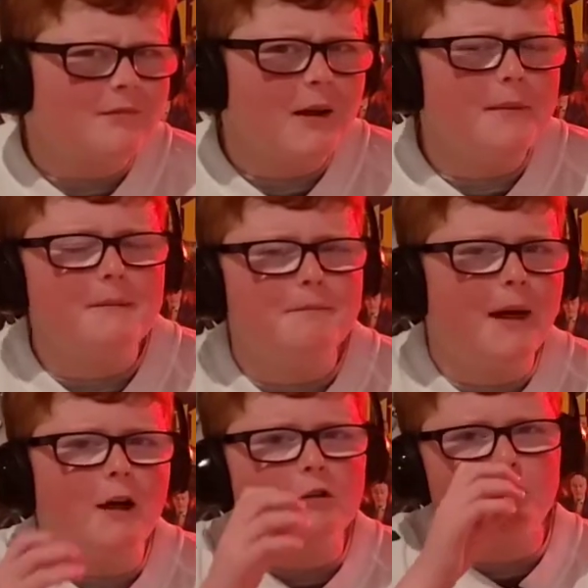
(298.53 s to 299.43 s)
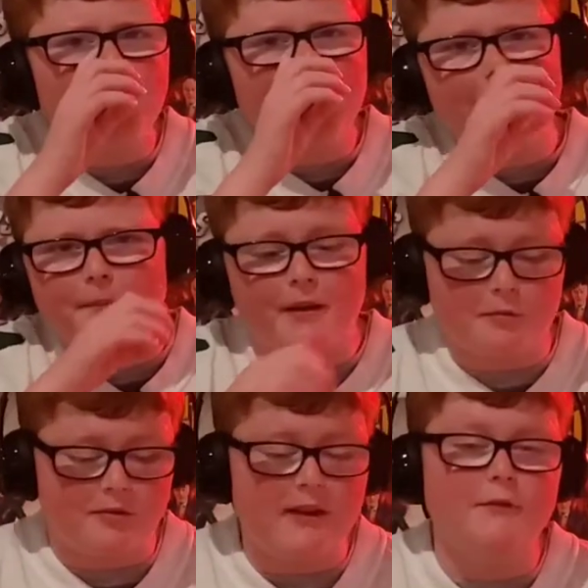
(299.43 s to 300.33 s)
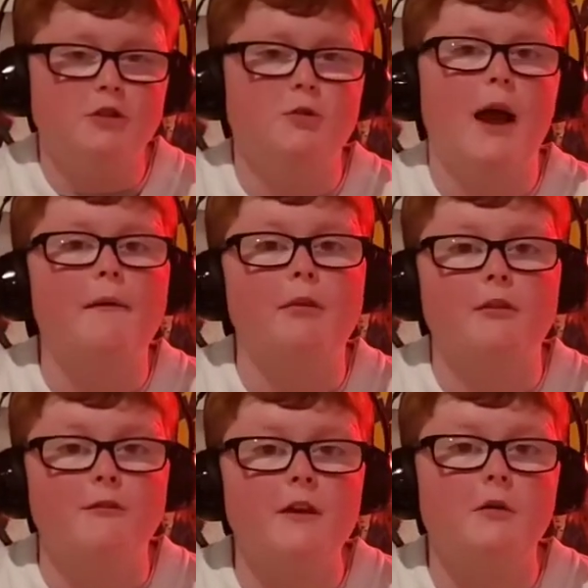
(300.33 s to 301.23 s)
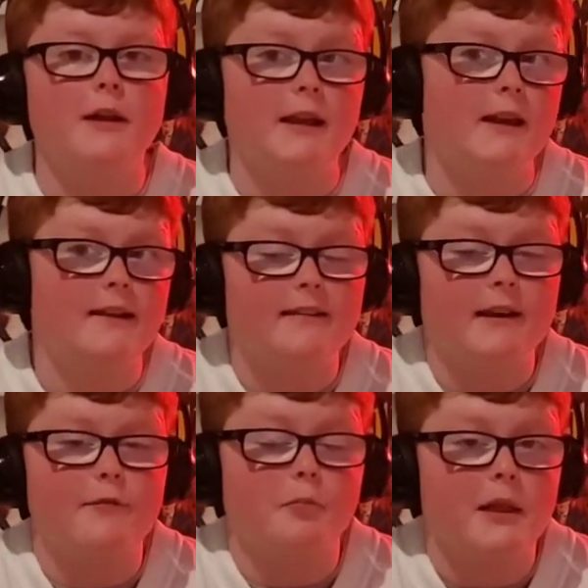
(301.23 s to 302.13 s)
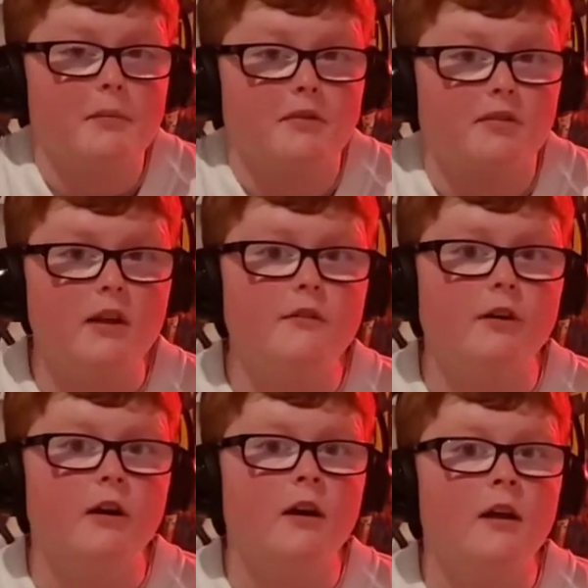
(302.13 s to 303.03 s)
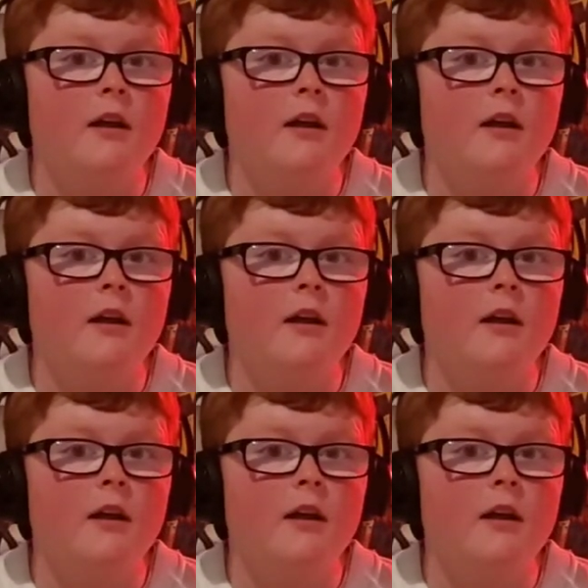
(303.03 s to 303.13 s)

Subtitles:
I mean, Bell's one of the best receivers you have on the field, and he doesn't even play receiver.